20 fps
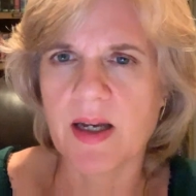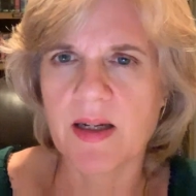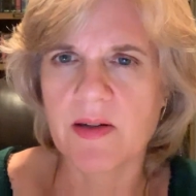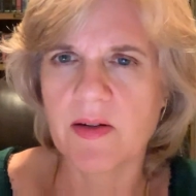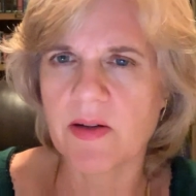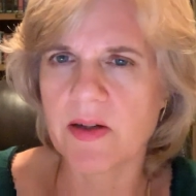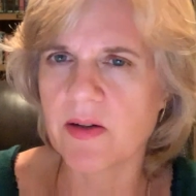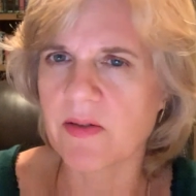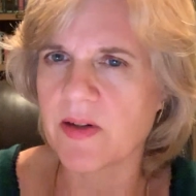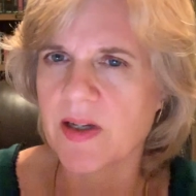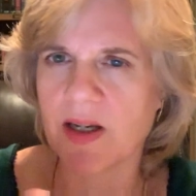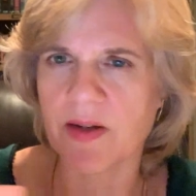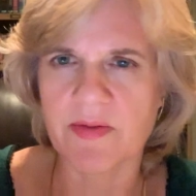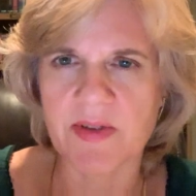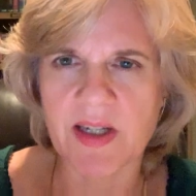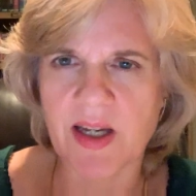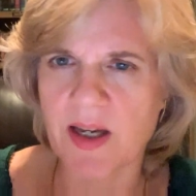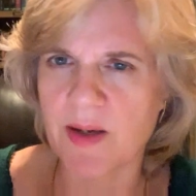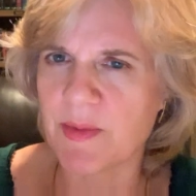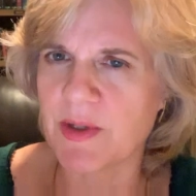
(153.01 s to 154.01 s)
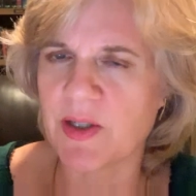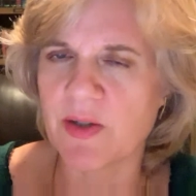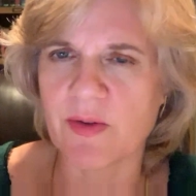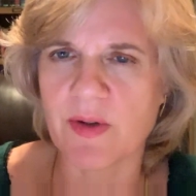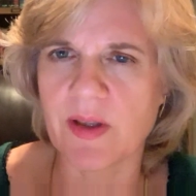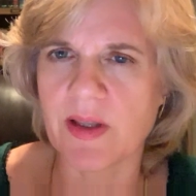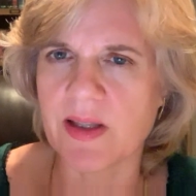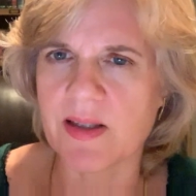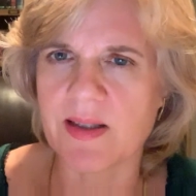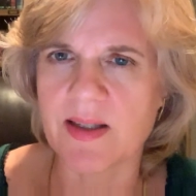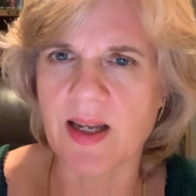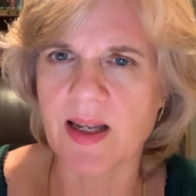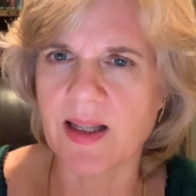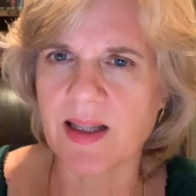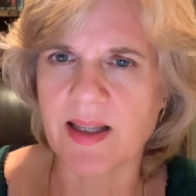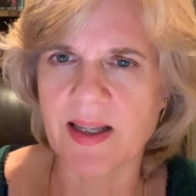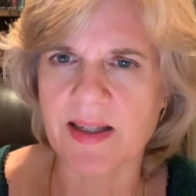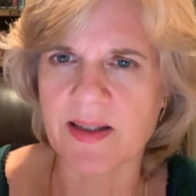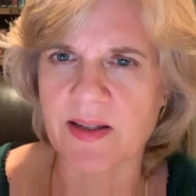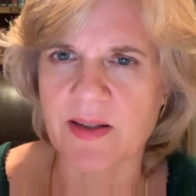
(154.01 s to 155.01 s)
Now, I don't have time in doing these daily
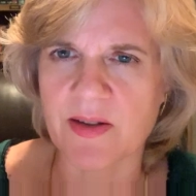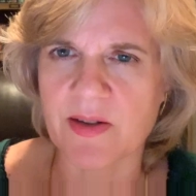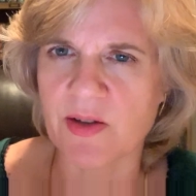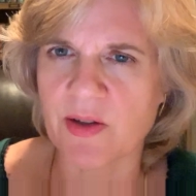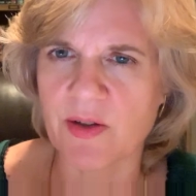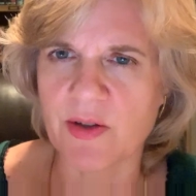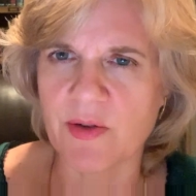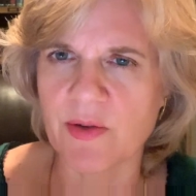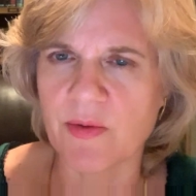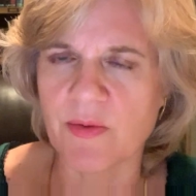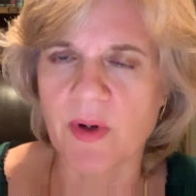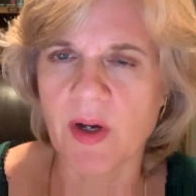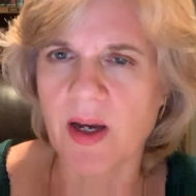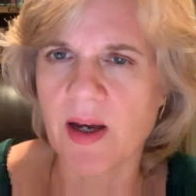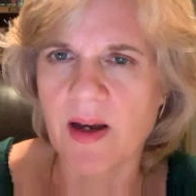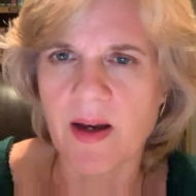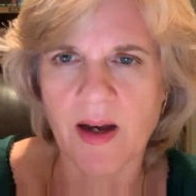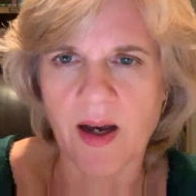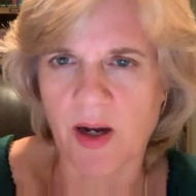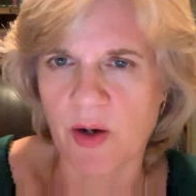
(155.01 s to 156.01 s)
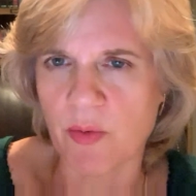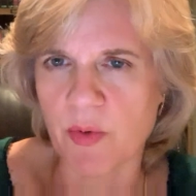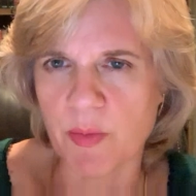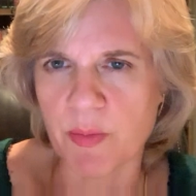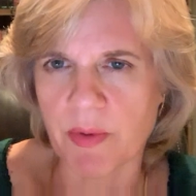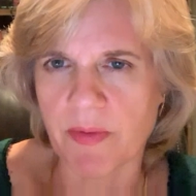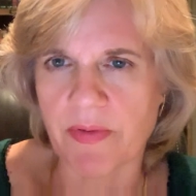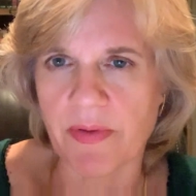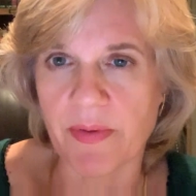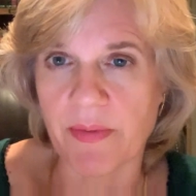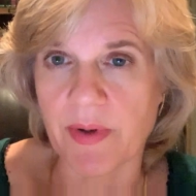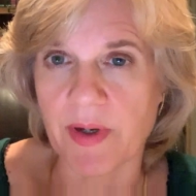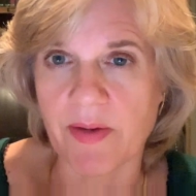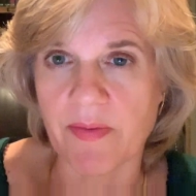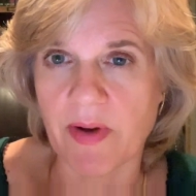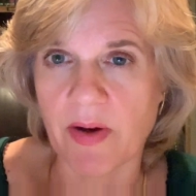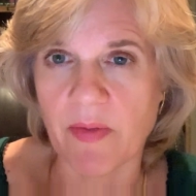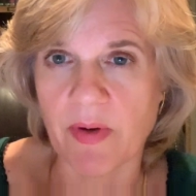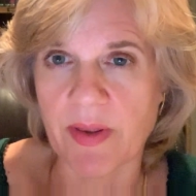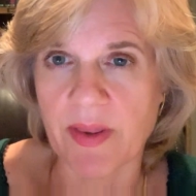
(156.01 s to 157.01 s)
lessons to do a group of 3
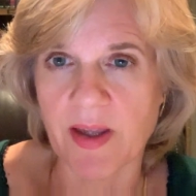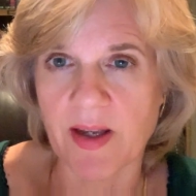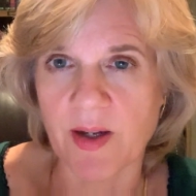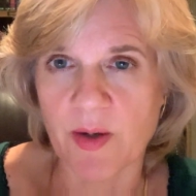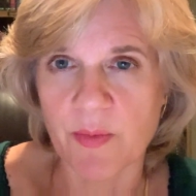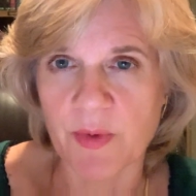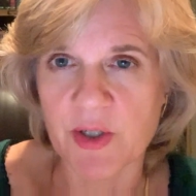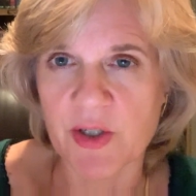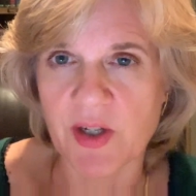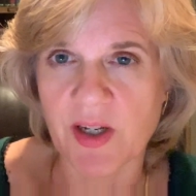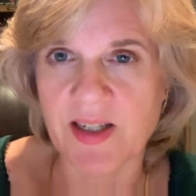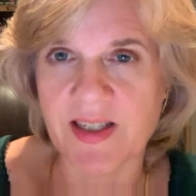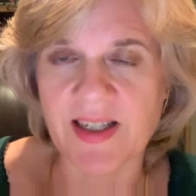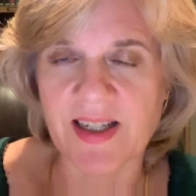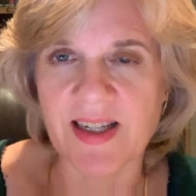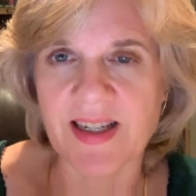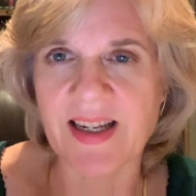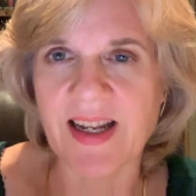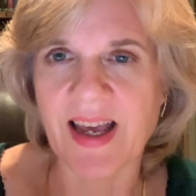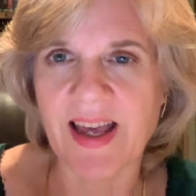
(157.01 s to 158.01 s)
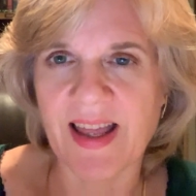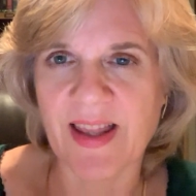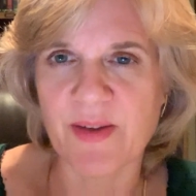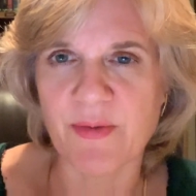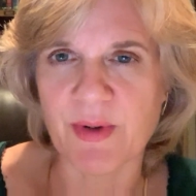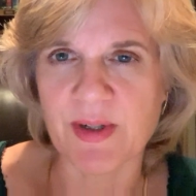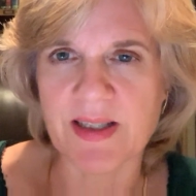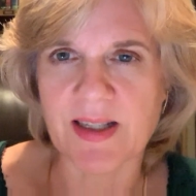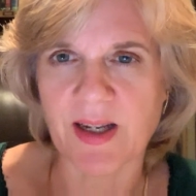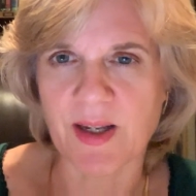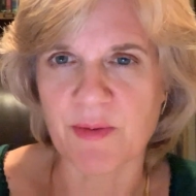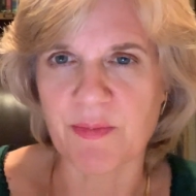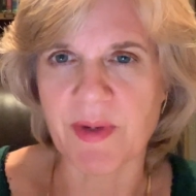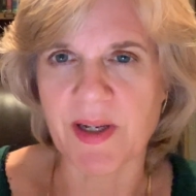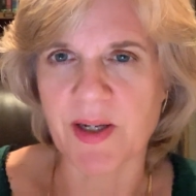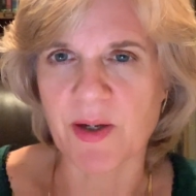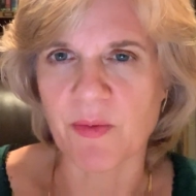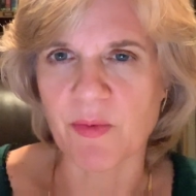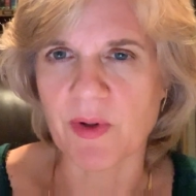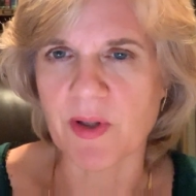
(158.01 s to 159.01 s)
of everything. I wish I did. Otherwise, I could
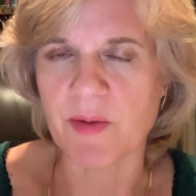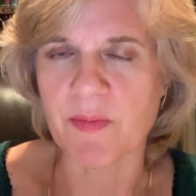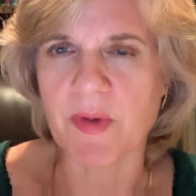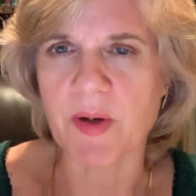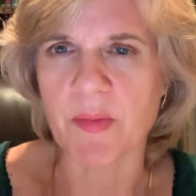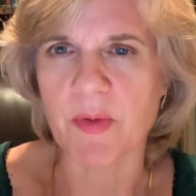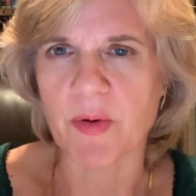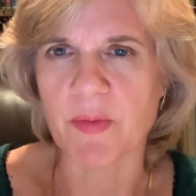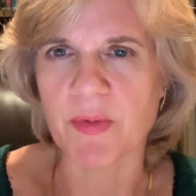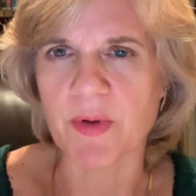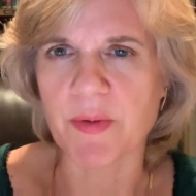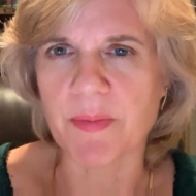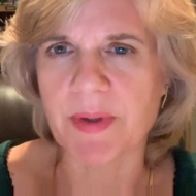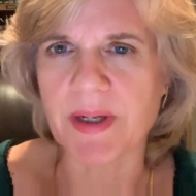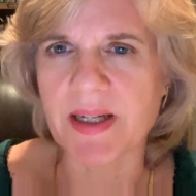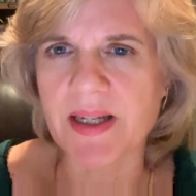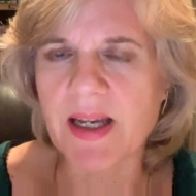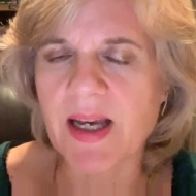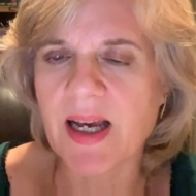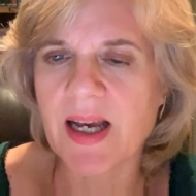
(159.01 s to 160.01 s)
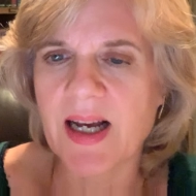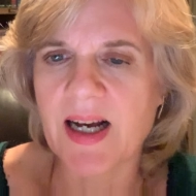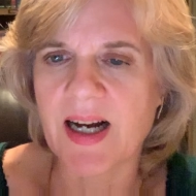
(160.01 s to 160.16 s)
make it really memorable. But